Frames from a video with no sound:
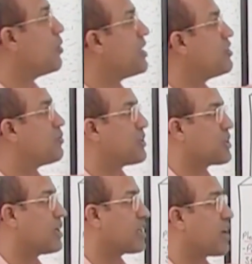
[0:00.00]
a very
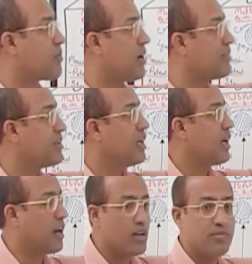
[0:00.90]
special type of
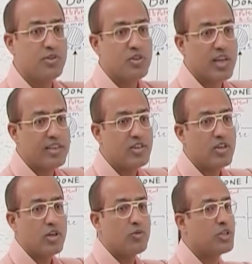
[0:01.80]
lymphocytes
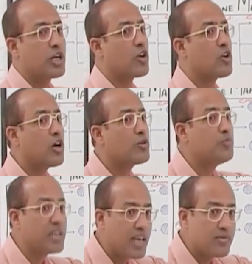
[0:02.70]
which are
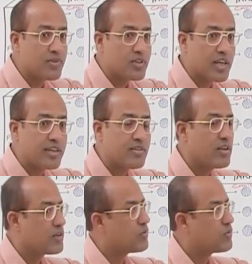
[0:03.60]
not B lymphocytes